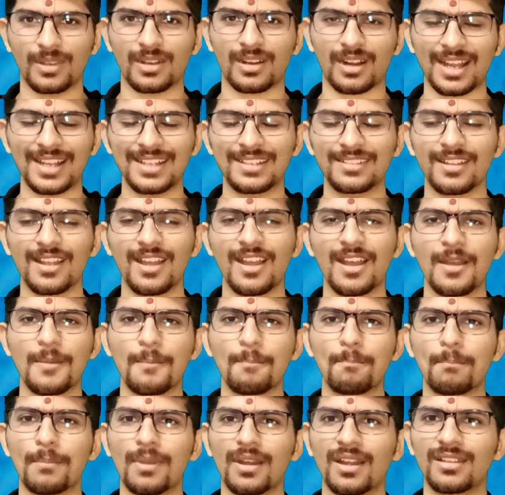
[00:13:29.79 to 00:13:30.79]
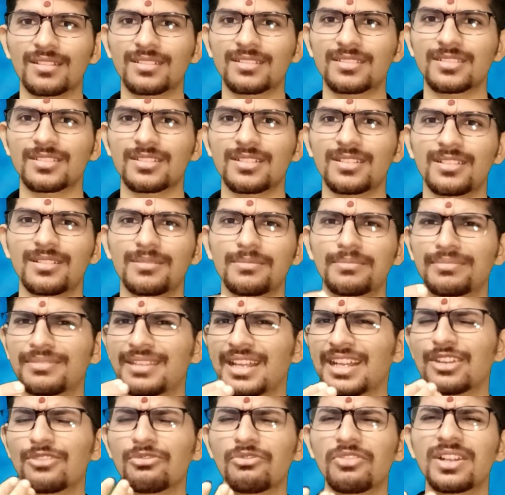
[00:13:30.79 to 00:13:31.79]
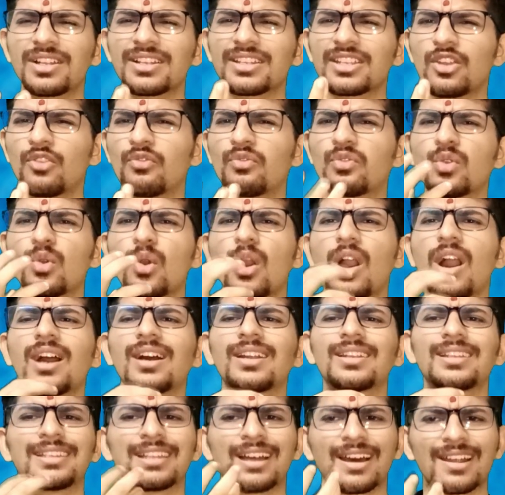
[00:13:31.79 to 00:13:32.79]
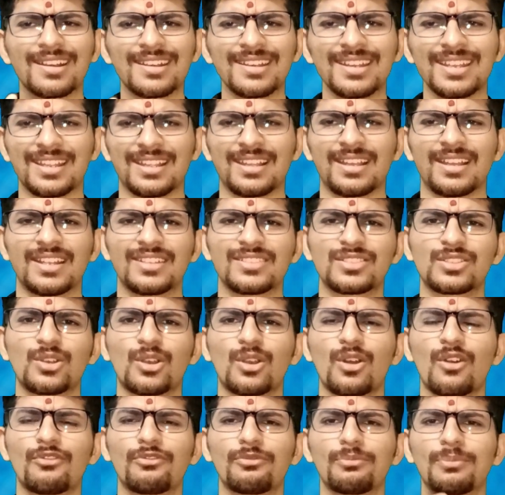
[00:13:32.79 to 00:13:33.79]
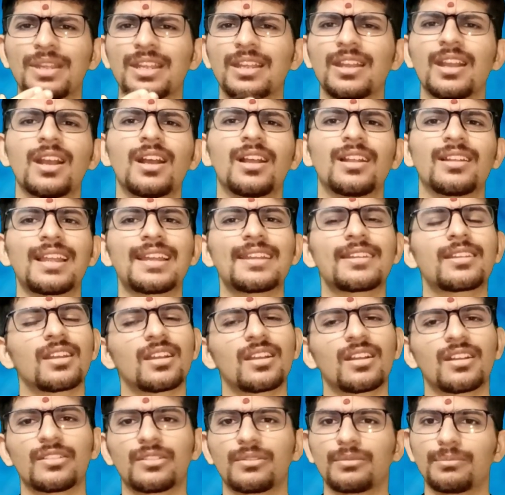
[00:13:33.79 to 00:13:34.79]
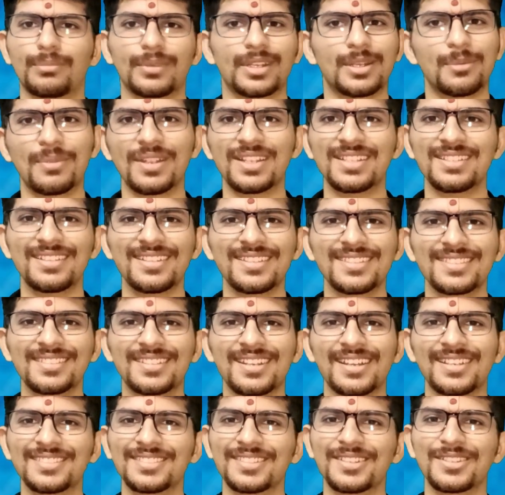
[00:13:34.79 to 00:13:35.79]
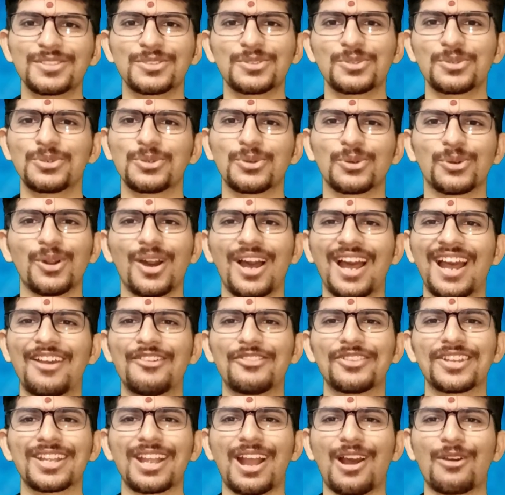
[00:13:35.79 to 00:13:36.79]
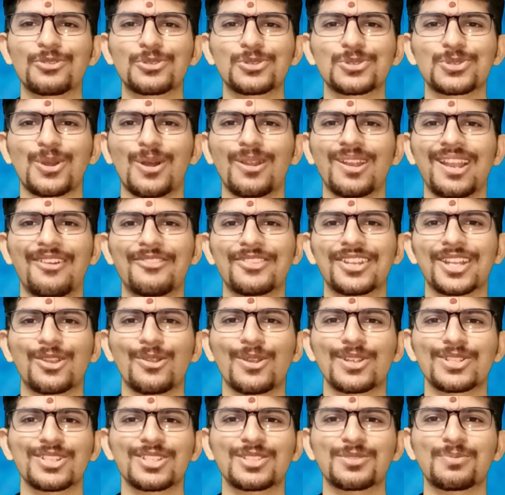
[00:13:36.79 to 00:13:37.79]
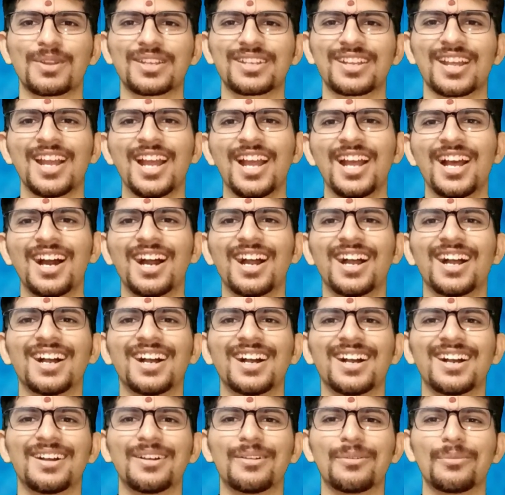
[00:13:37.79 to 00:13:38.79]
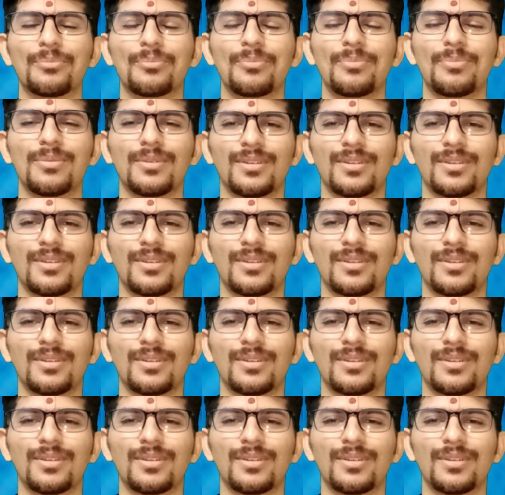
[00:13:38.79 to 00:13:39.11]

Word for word: right but uh, that will give you a learning instead of me like in may it is as it is you know every how to solve every questions but uh,